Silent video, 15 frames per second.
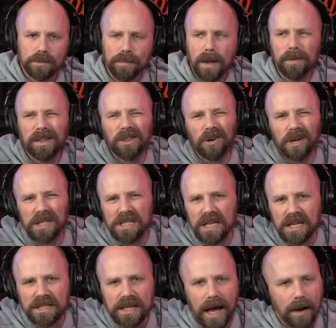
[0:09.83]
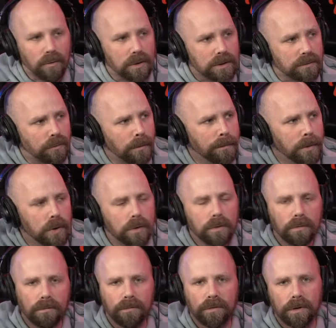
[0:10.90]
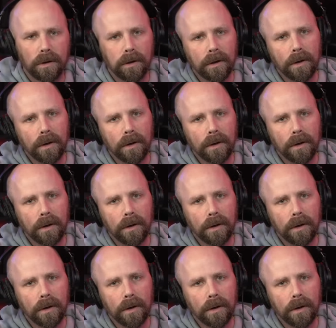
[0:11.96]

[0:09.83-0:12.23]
maybe 36 hours removed